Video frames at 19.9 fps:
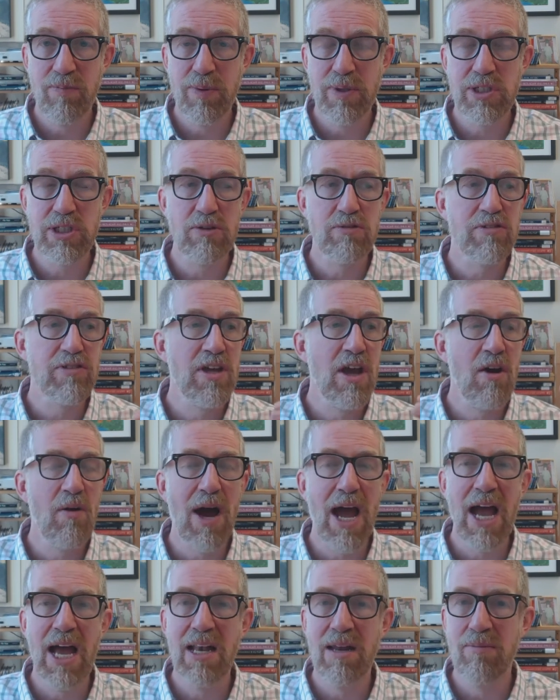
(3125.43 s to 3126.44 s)
No
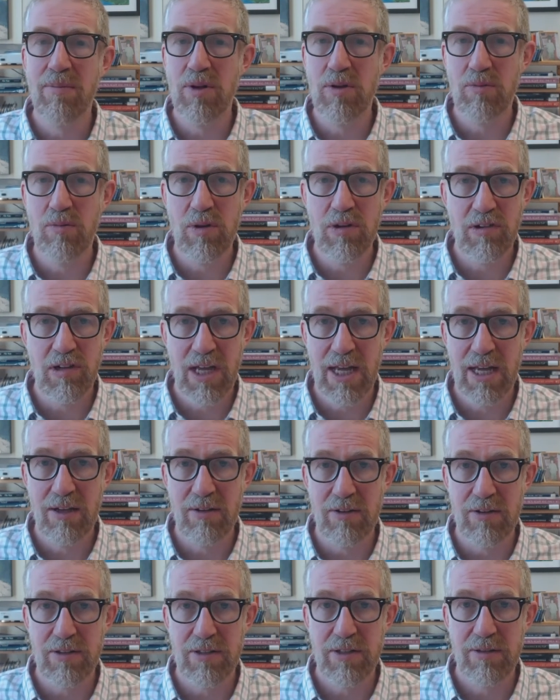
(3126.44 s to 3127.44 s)
pain was produced. No
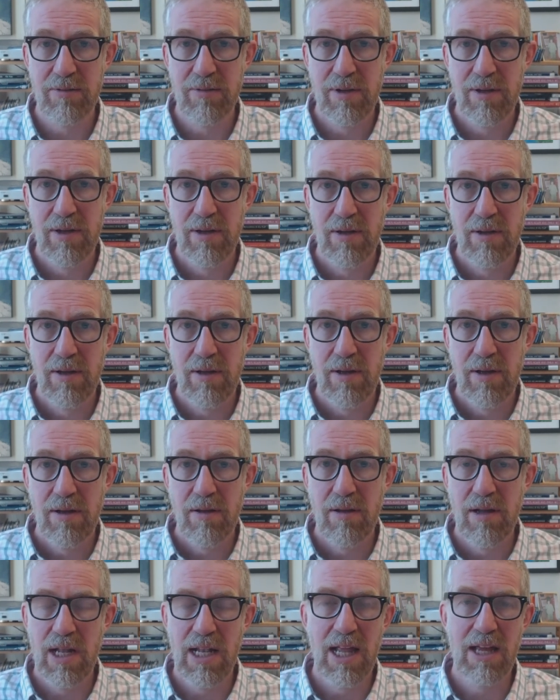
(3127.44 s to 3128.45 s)
animal was
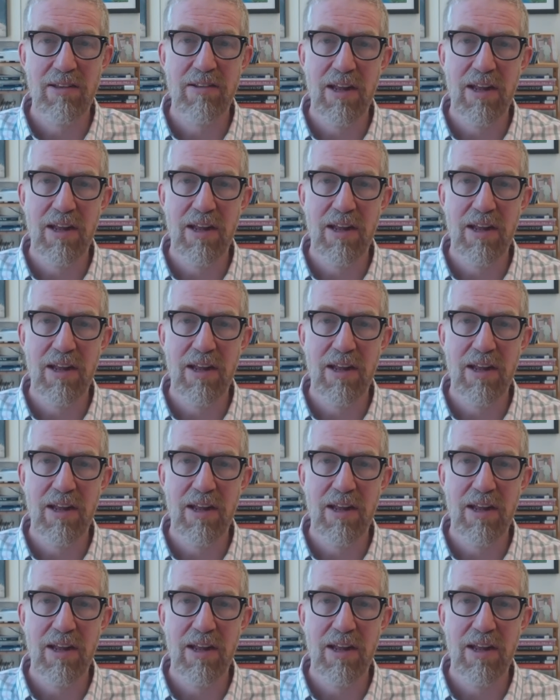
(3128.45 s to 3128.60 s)
killed.